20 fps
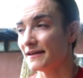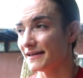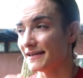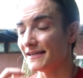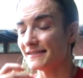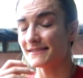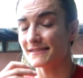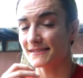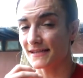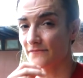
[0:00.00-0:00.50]

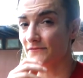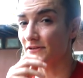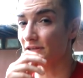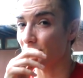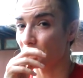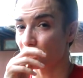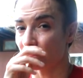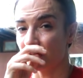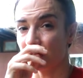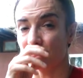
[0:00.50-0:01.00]
He's
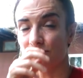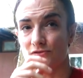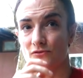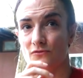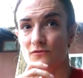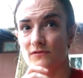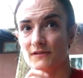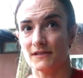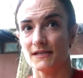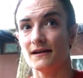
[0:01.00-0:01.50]
73 years
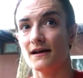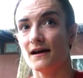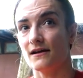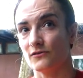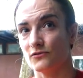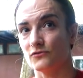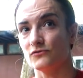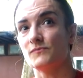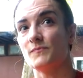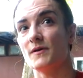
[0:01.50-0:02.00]
old. He got
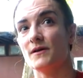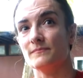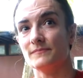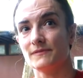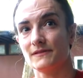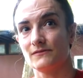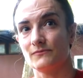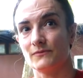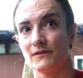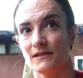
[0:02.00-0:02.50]

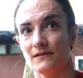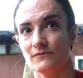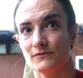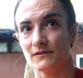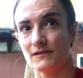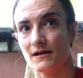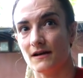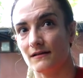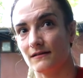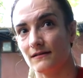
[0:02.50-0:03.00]
goosebumps when he
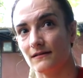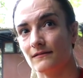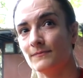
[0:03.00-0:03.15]
was talking